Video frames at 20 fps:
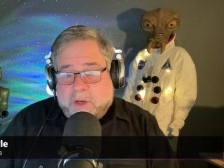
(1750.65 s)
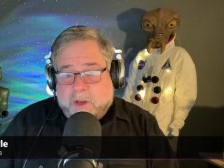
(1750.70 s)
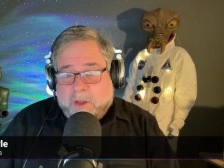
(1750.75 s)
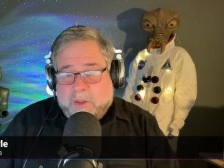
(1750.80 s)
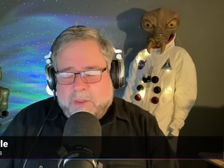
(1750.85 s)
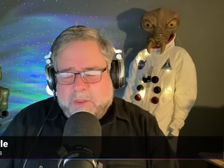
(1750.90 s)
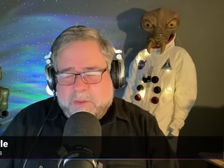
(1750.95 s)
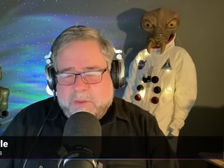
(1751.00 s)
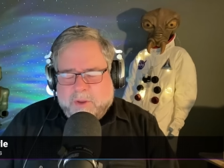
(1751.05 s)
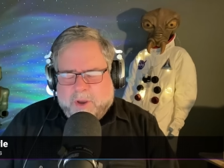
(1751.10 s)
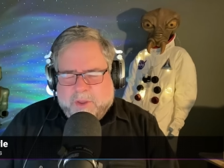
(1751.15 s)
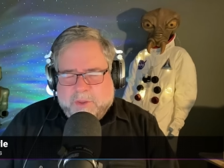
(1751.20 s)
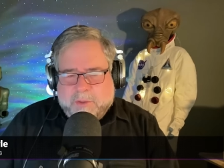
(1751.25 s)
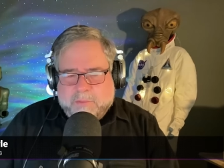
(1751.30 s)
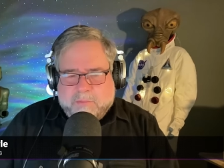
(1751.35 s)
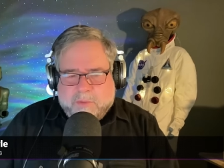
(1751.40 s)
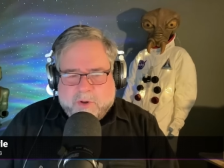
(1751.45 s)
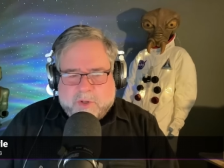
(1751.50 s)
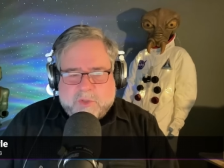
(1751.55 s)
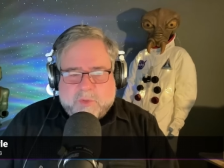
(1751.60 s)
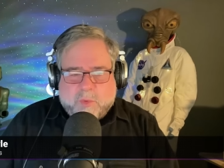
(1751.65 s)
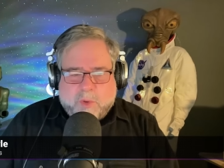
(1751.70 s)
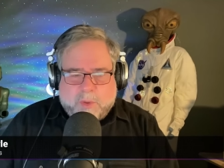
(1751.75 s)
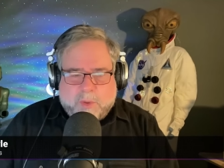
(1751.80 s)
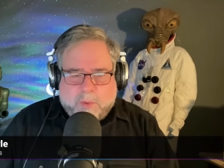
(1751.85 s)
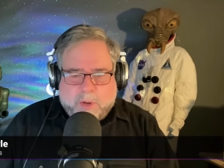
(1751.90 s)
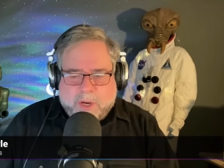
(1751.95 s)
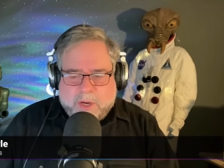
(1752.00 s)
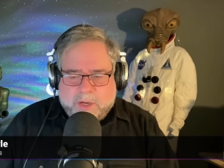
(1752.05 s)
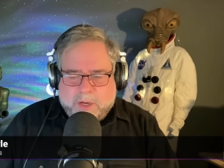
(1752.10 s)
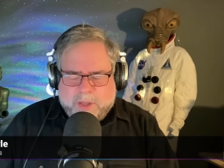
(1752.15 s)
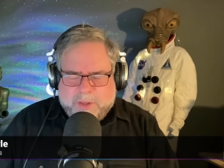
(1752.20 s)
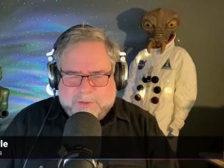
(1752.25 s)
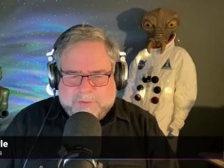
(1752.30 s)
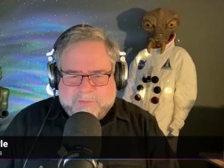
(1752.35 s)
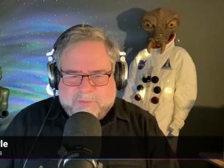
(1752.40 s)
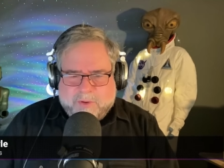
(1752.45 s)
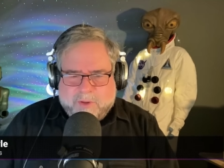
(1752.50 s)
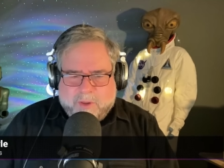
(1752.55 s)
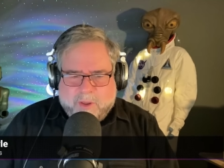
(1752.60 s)
on the books one way or
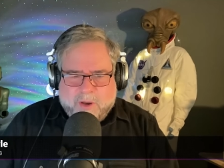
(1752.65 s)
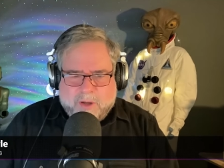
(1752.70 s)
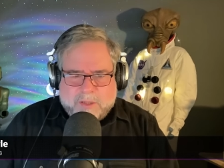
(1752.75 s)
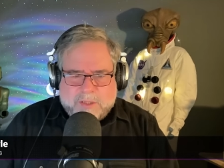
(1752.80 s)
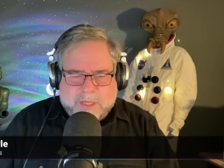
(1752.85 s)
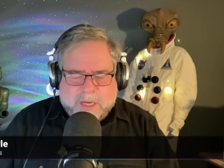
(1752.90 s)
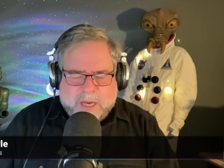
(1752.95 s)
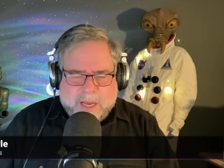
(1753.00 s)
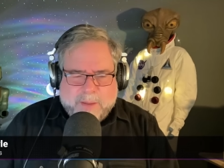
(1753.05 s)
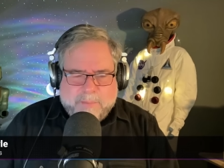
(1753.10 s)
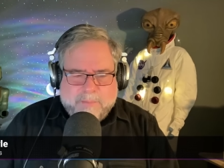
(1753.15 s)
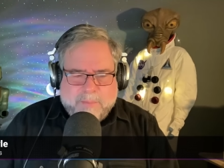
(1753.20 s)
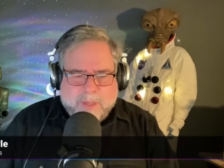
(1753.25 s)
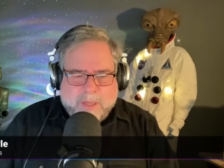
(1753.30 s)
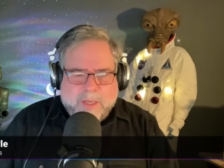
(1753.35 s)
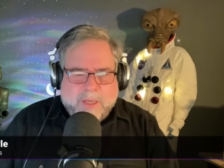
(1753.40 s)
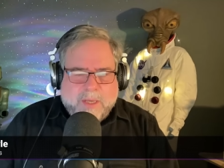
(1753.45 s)
another for a long time.